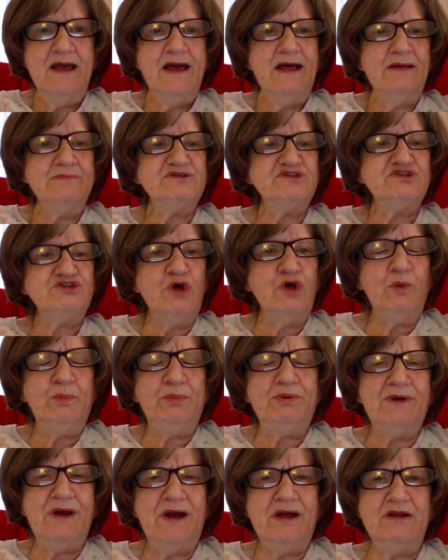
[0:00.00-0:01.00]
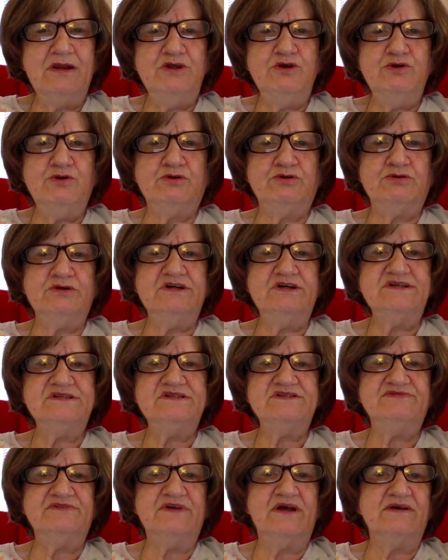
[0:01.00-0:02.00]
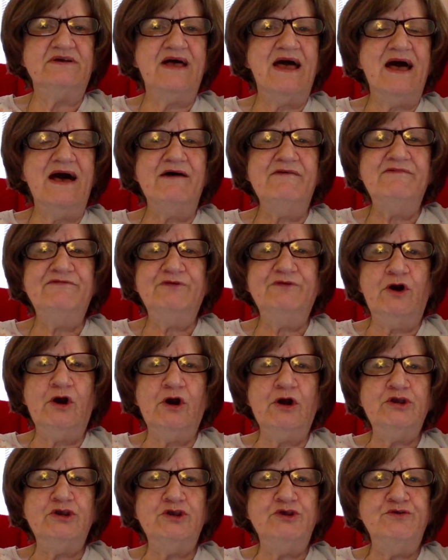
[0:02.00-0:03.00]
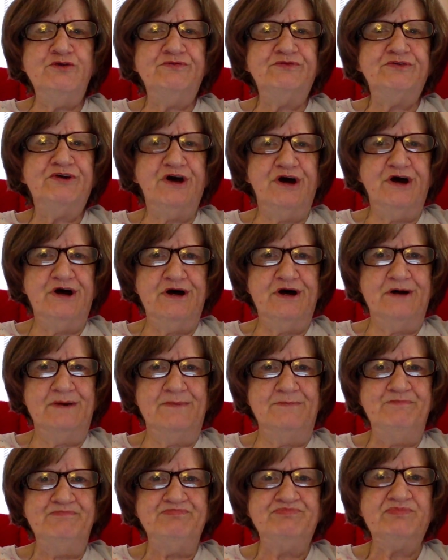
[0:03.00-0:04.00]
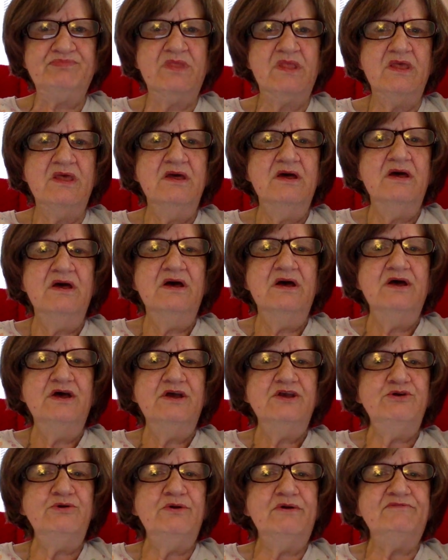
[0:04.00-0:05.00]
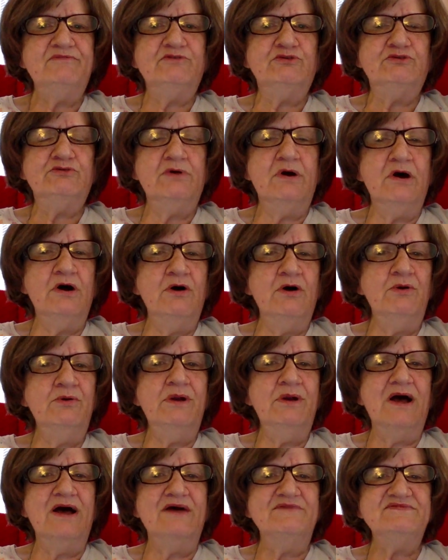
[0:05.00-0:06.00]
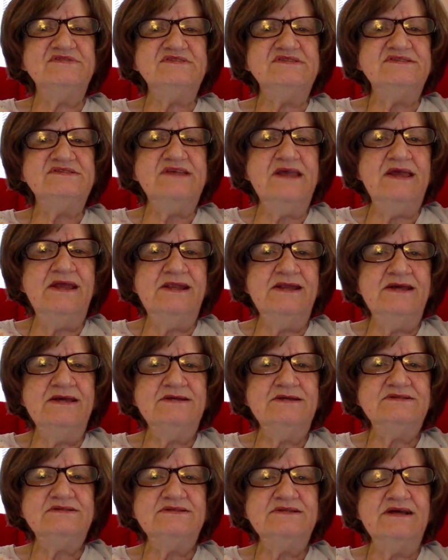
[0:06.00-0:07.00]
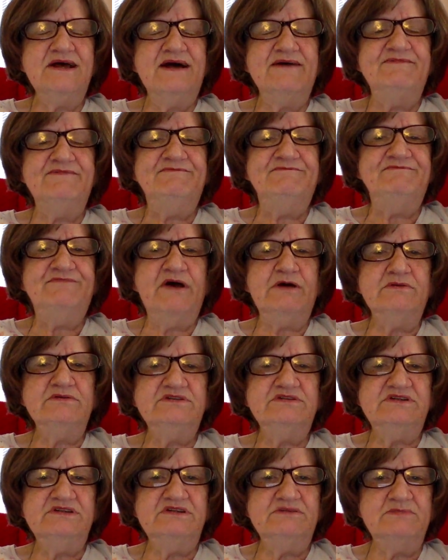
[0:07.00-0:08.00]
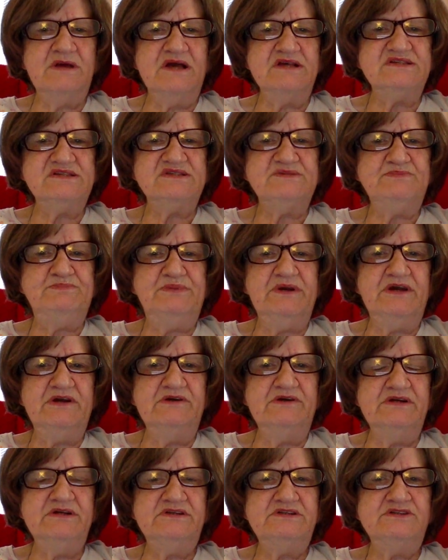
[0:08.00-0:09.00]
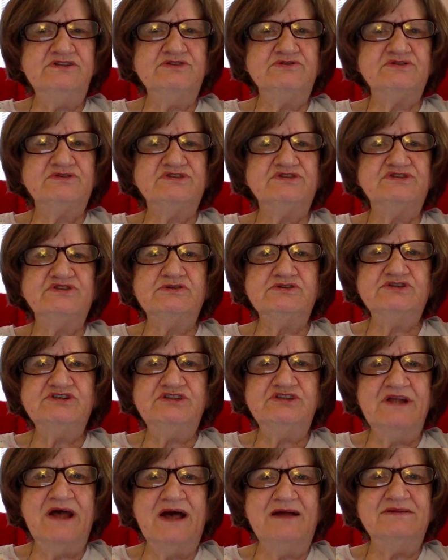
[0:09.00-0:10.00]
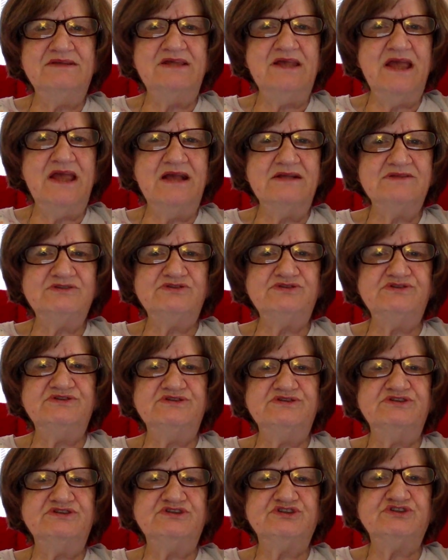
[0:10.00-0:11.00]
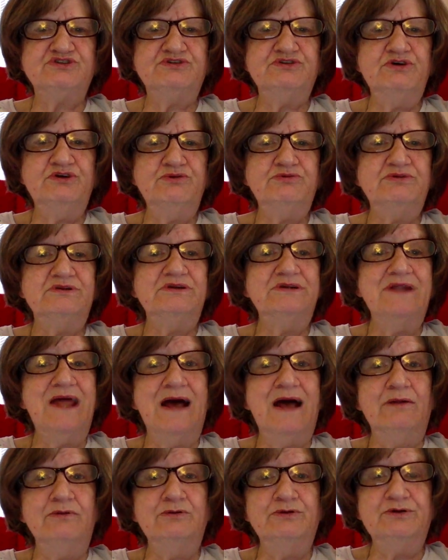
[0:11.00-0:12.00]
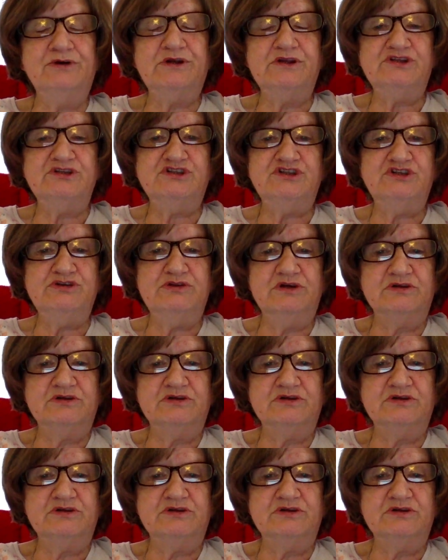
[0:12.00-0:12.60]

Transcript: I'm so proud of you, Chris, about how far you've come. You have grown. I've seen it. I felt it in my spirit. You're searching out the answers and the truth. And now look at you.